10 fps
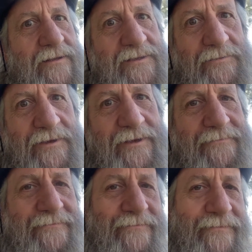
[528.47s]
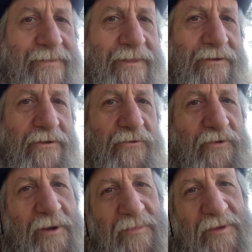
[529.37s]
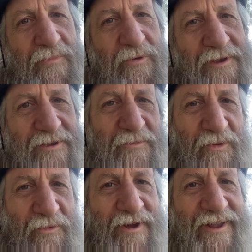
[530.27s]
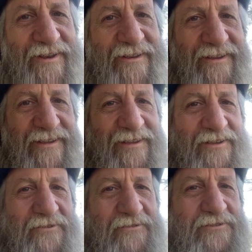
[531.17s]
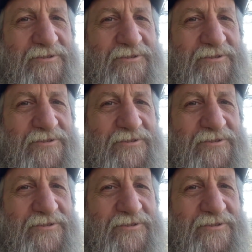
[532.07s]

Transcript: That's my rambling point number one for this